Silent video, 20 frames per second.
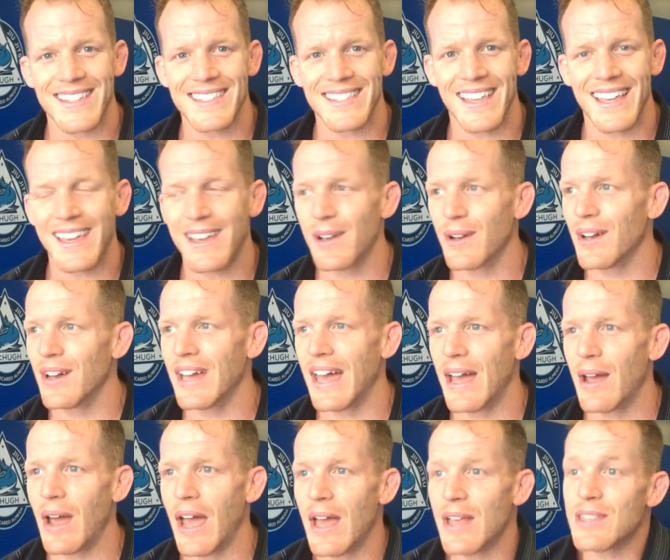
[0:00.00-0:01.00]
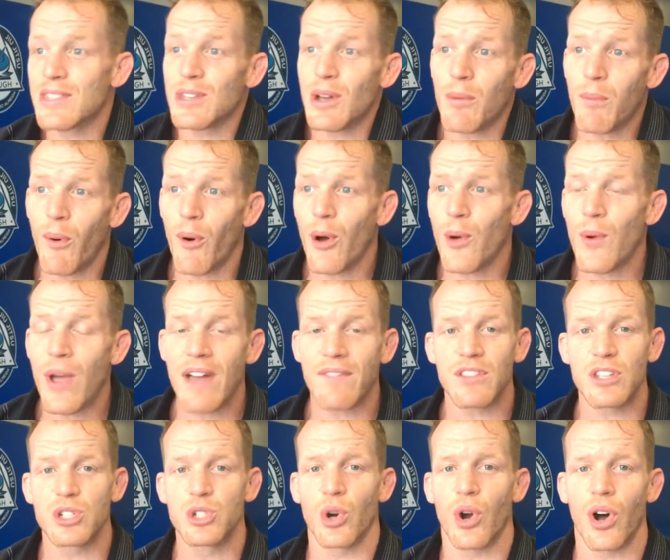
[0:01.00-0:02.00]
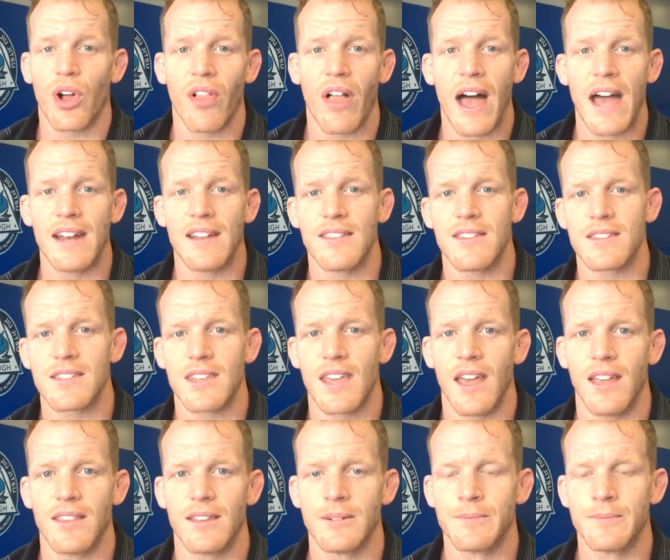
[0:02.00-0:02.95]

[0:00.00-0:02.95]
Like, at some point we have to draw a line in the sand.